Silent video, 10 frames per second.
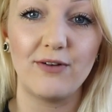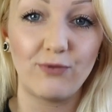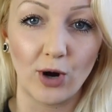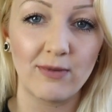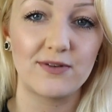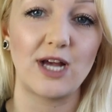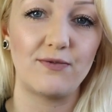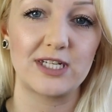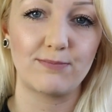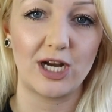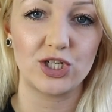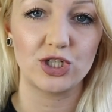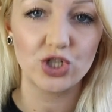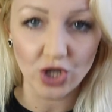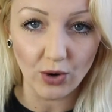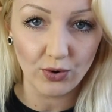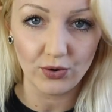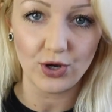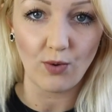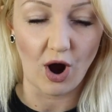a form of self-expression. Show who
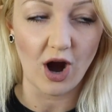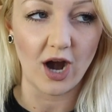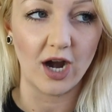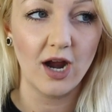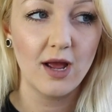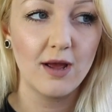you are.